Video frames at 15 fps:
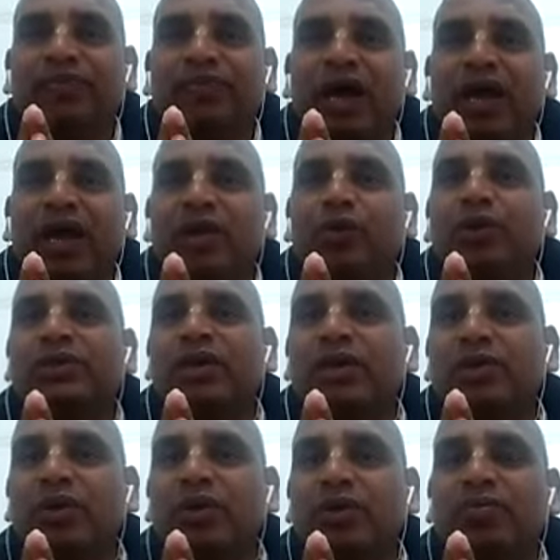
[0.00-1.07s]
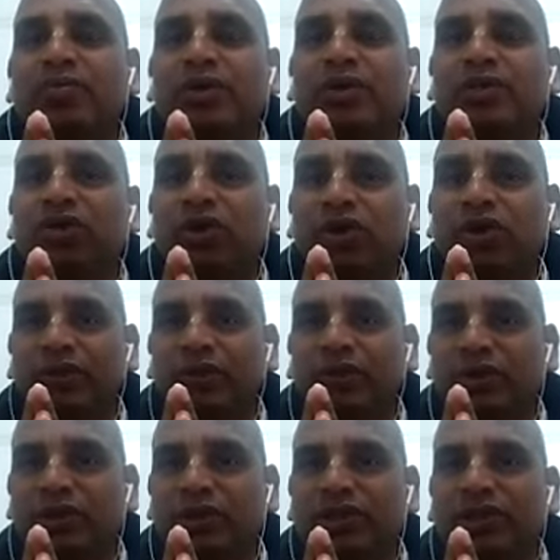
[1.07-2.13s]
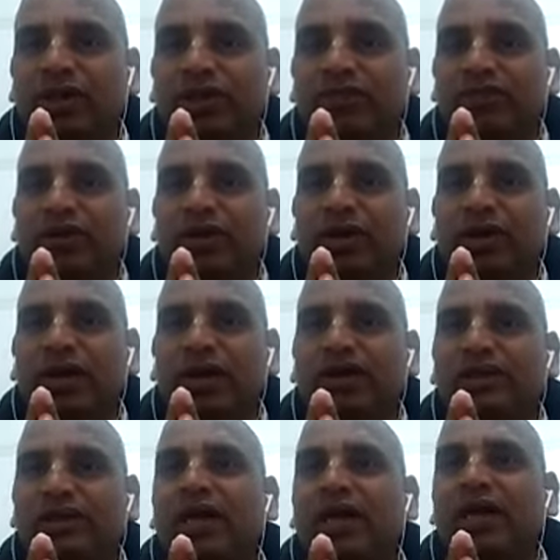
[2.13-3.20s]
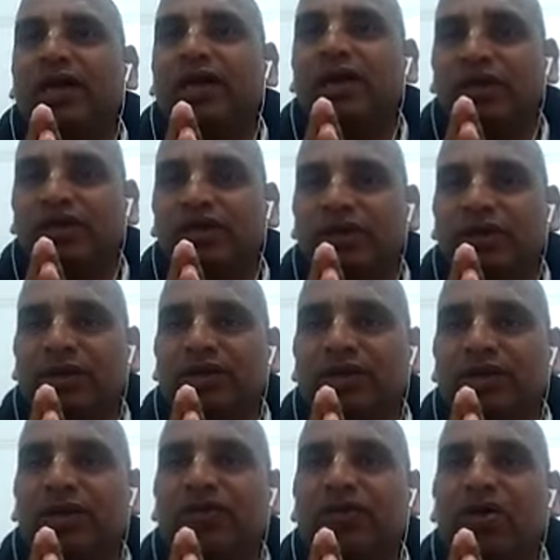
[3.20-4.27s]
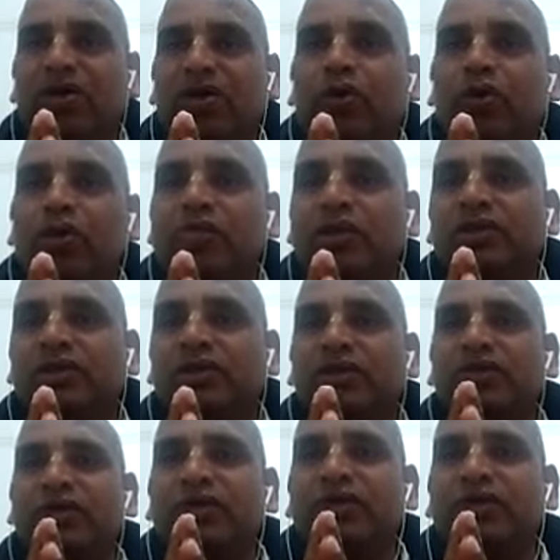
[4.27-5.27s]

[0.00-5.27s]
I request everyone, please unmute yourself and chant Hare Krishna mantra for glorification of His